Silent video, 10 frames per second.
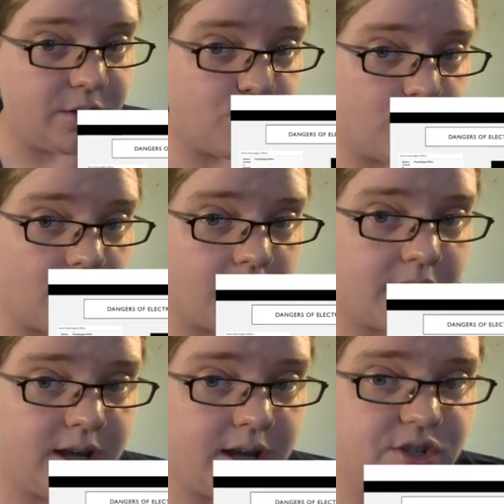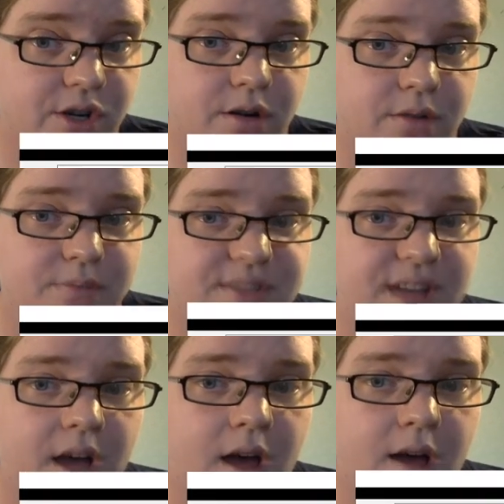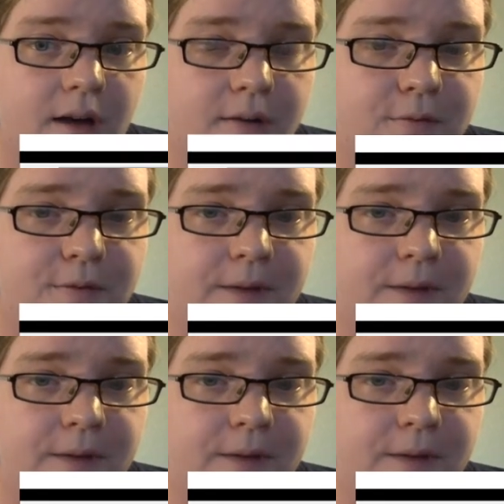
work in terms of